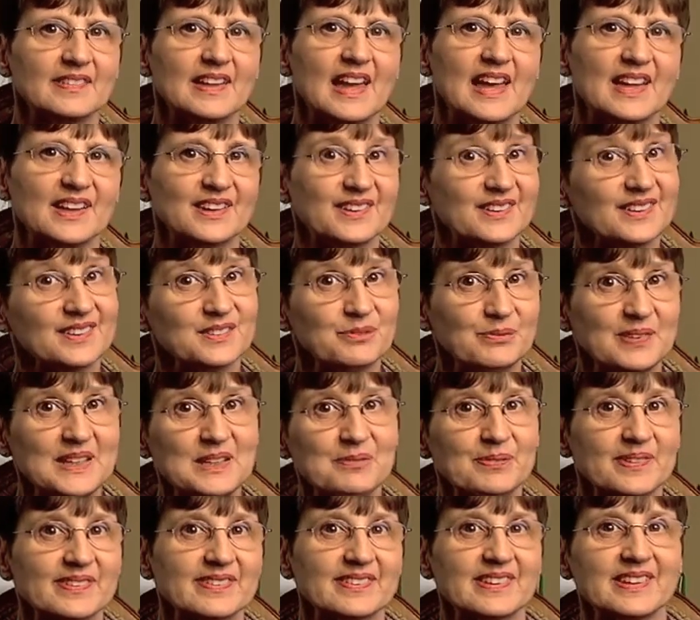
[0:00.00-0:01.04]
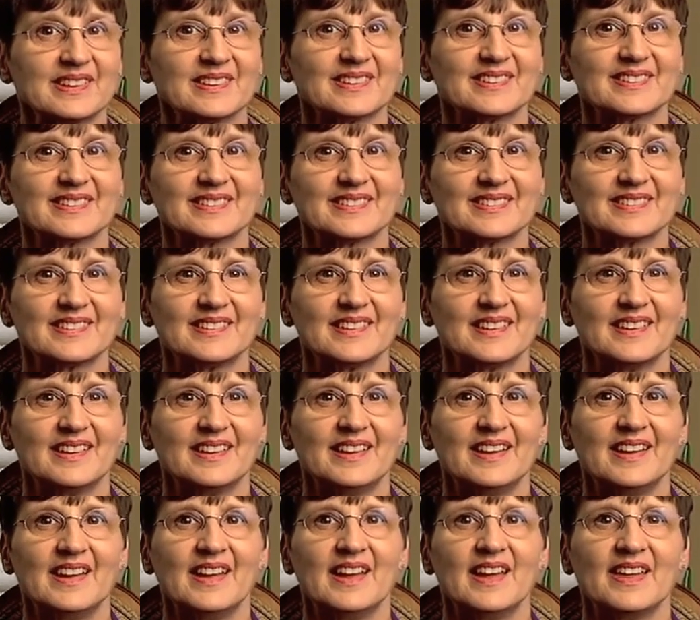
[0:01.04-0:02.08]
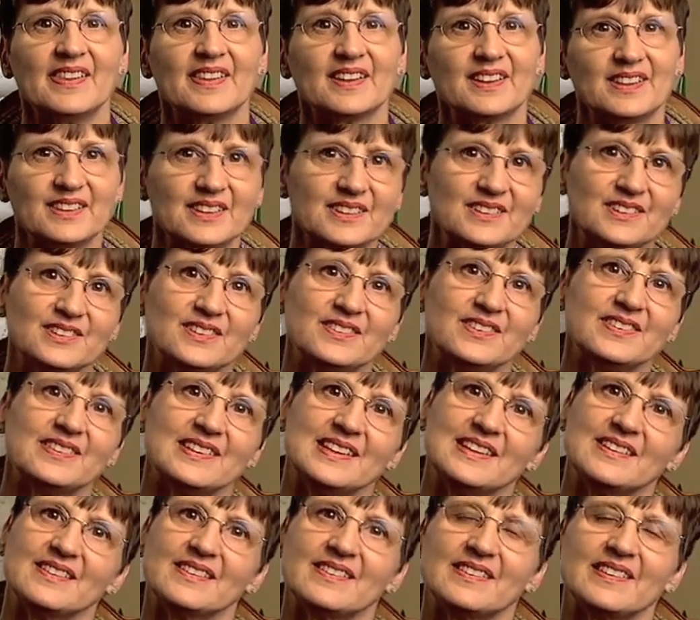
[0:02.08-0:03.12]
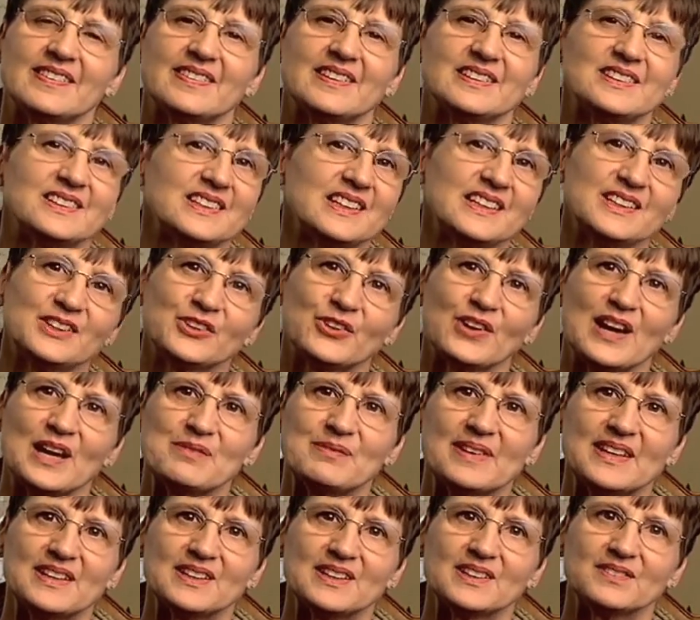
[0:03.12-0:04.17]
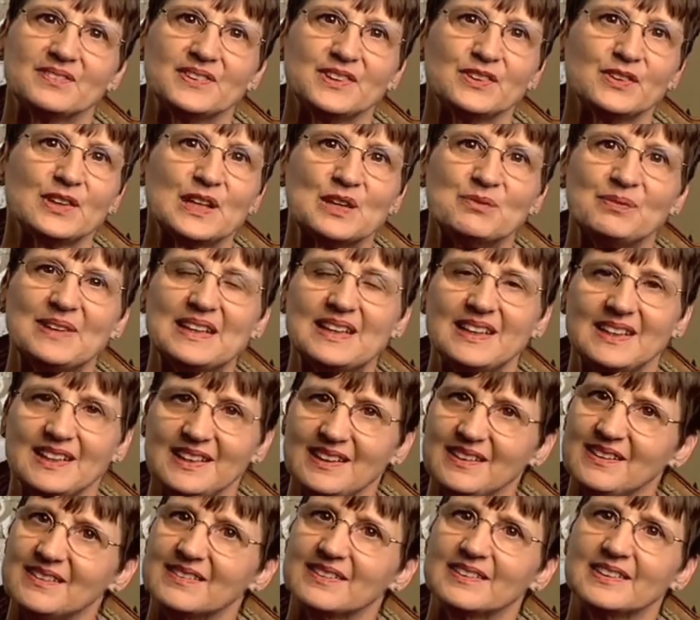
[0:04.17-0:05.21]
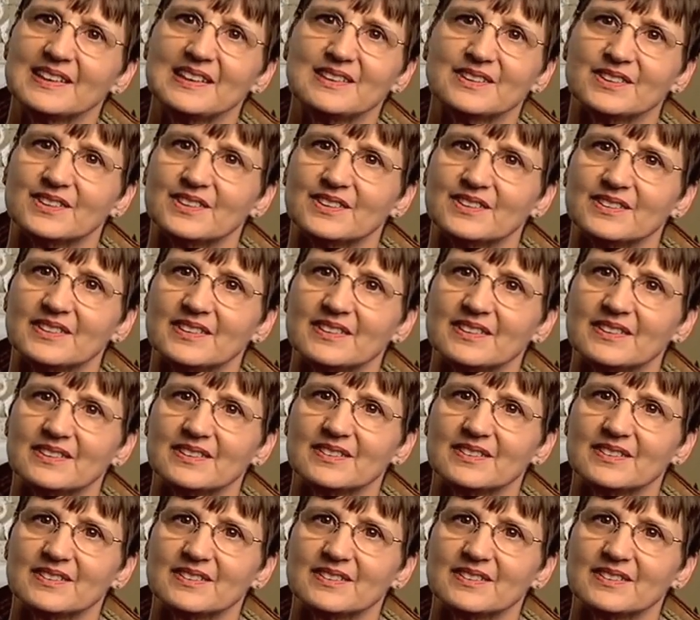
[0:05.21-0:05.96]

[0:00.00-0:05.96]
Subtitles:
and good people skills. The good news is that the Genogram interview can be easily learned.